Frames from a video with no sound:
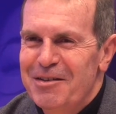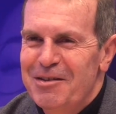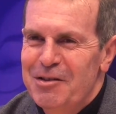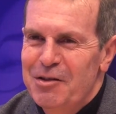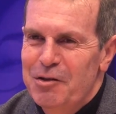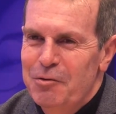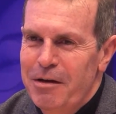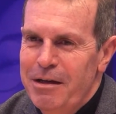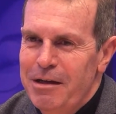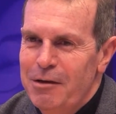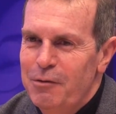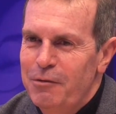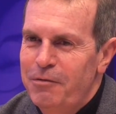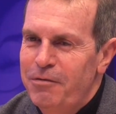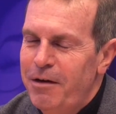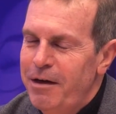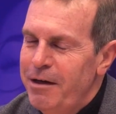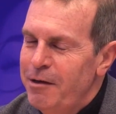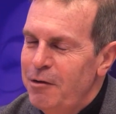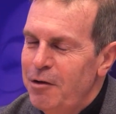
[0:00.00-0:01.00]
Trying to
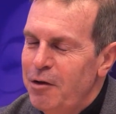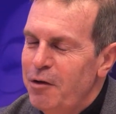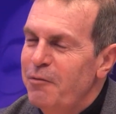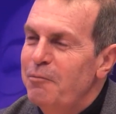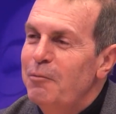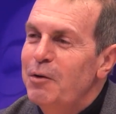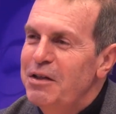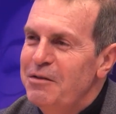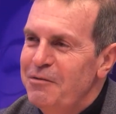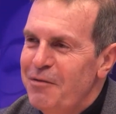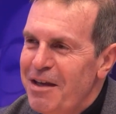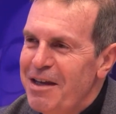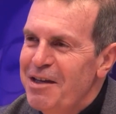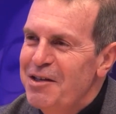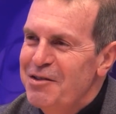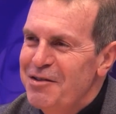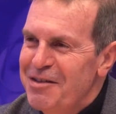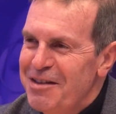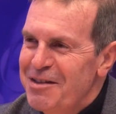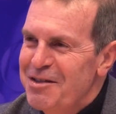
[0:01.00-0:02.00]
find a lot of
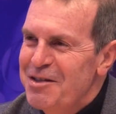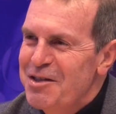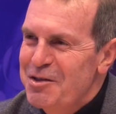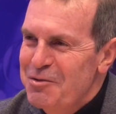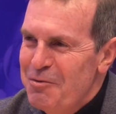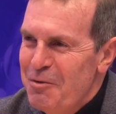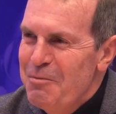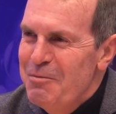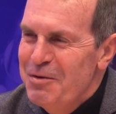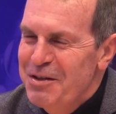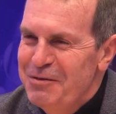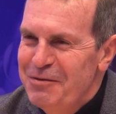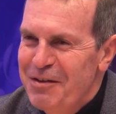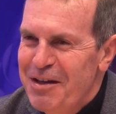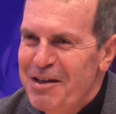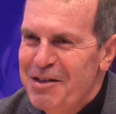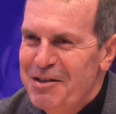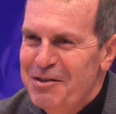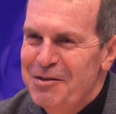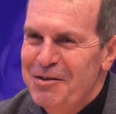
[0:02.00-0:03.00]
motivation, strong
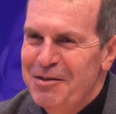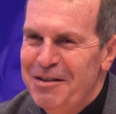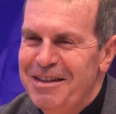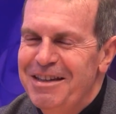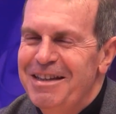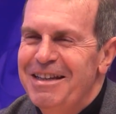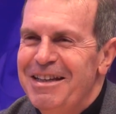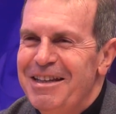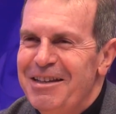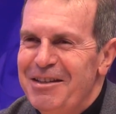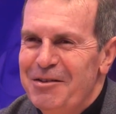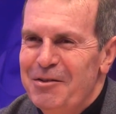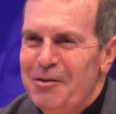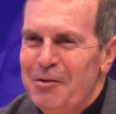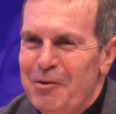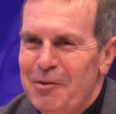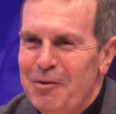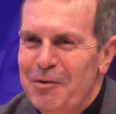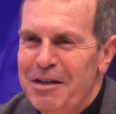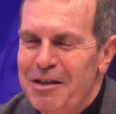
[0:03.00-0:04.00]
motivation, in
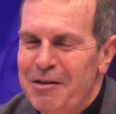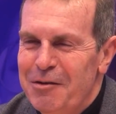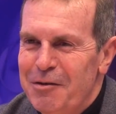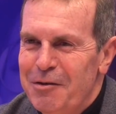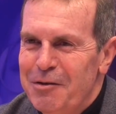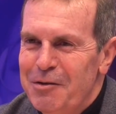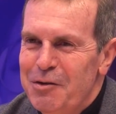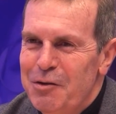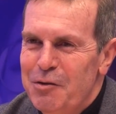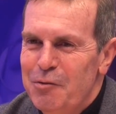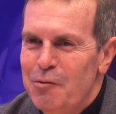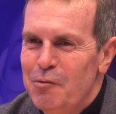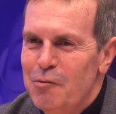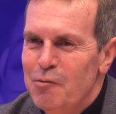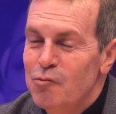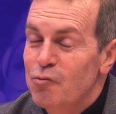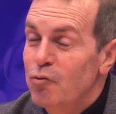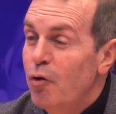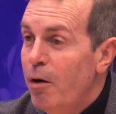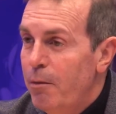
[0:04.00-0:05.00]
order to
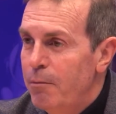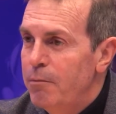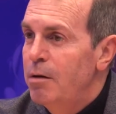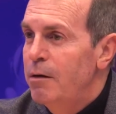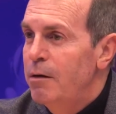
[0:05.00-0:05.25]
rob